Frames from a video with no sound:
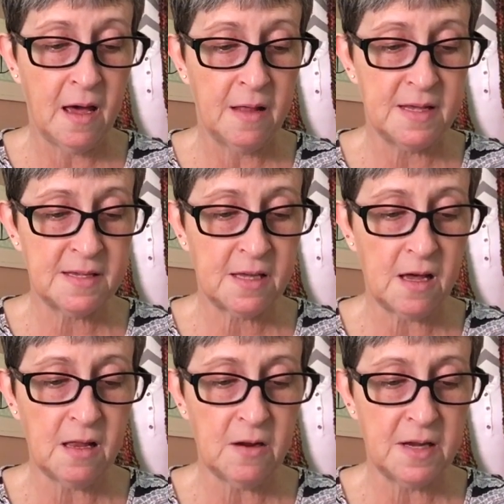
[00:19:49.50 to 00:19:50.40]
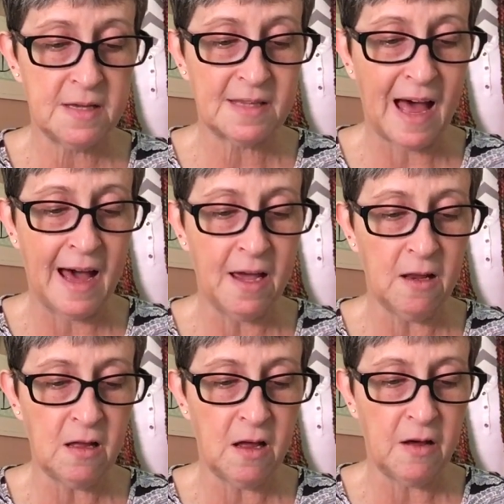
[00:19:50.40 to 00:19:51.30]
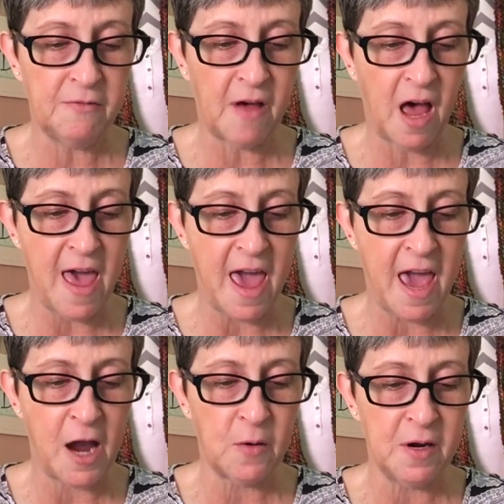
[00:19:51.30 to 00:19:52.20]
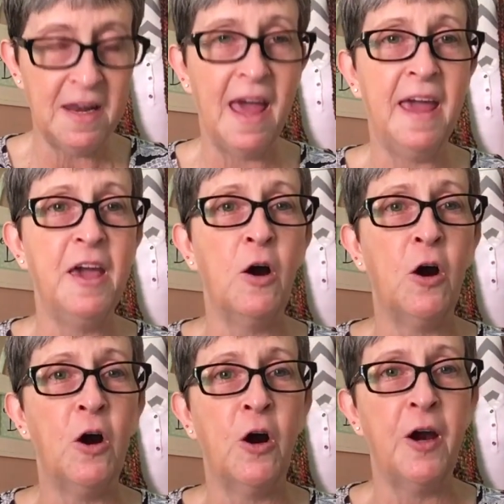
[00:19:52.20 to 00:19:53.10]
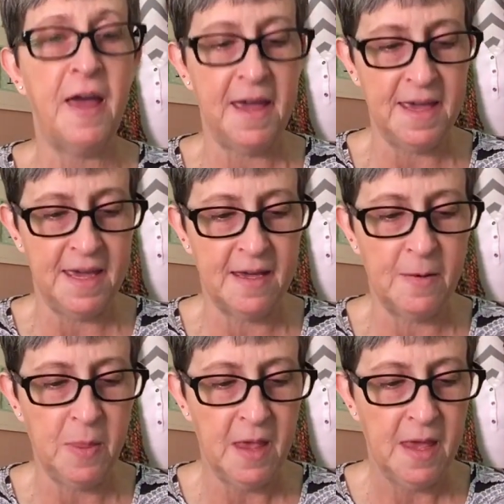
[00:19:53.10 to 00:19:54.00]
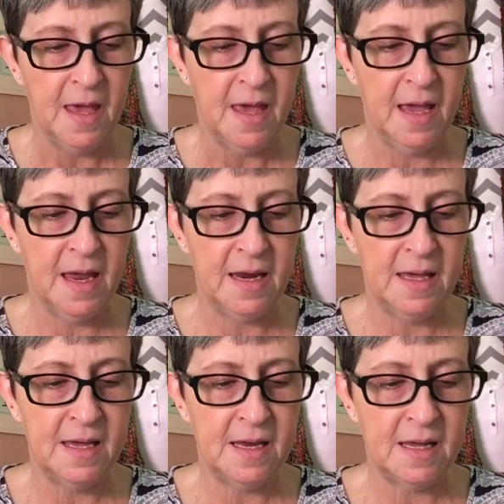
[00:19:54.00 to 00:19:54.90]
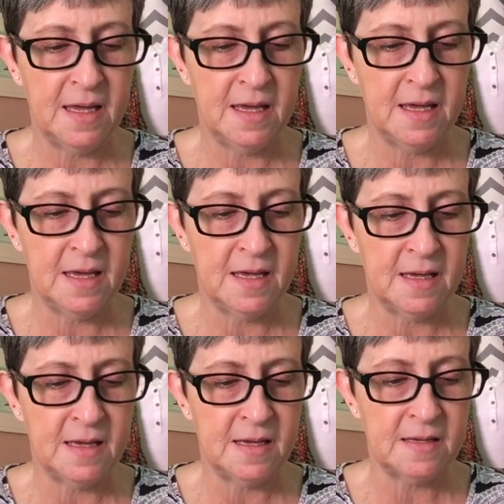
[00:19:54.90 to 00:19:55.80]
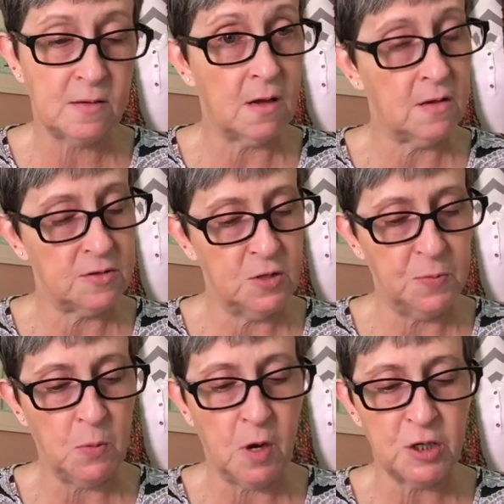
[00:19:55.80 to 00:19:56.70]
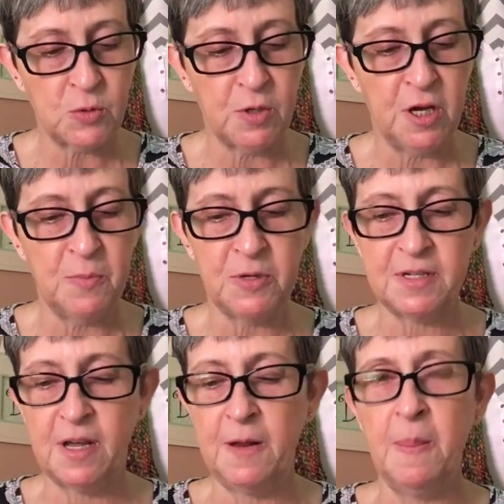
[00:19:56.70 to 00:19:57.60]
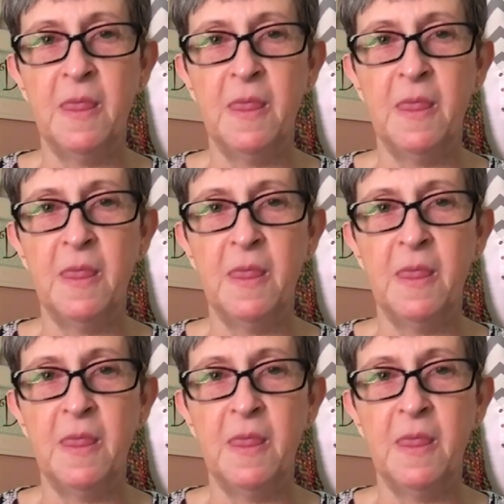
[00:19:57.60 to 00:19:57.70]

This color is Isle of Arran, A-R-R-A-N. and it is superwash 100%.